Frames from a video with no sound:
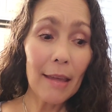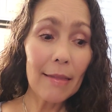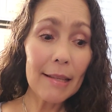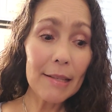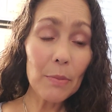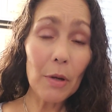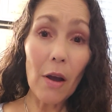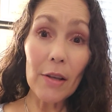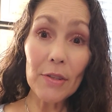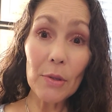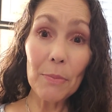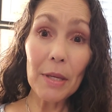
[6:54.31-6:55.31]
This would
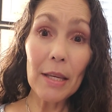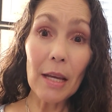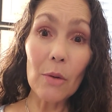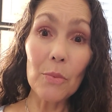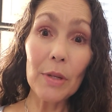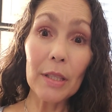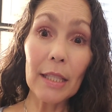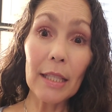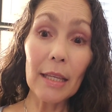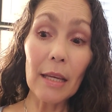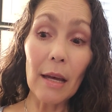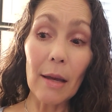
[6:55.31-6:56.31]
also be a
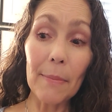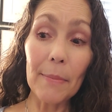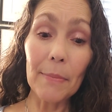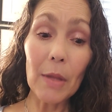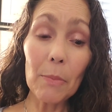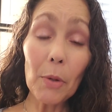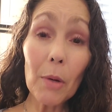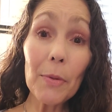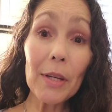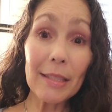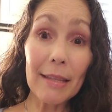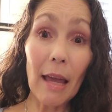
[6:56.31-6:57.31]
really um,
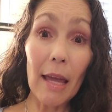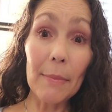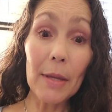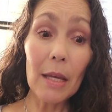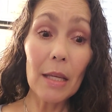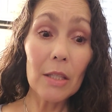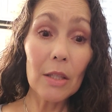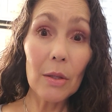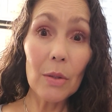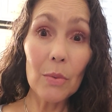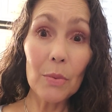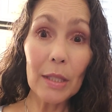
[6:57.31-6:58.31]
appropriate time
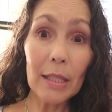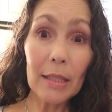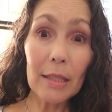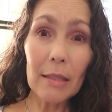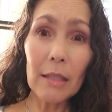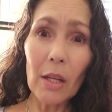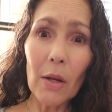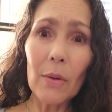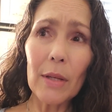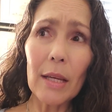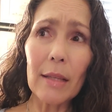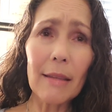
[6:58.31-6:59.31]
to real, you
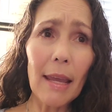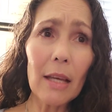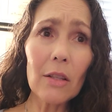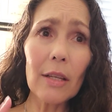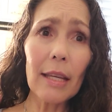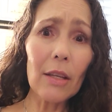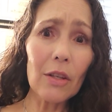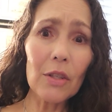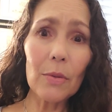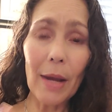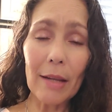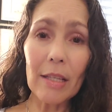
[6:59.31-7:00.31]
know, uh, take a look at your
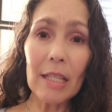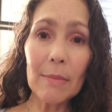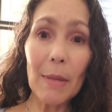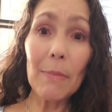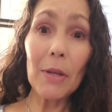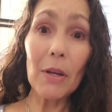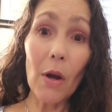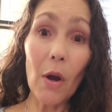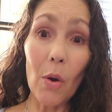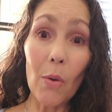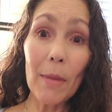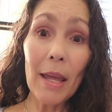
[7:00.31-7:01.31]
surroundings, maybe your
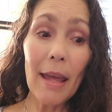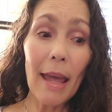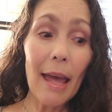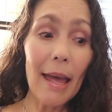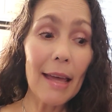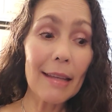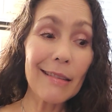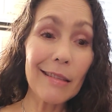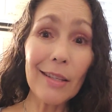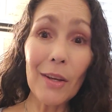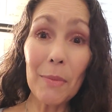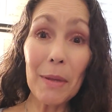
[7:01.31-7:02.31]
home, and,
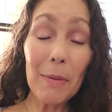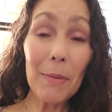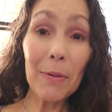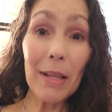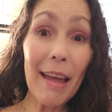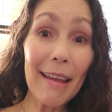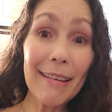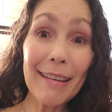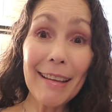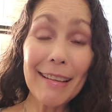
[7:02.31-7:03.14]
you know, maybe plan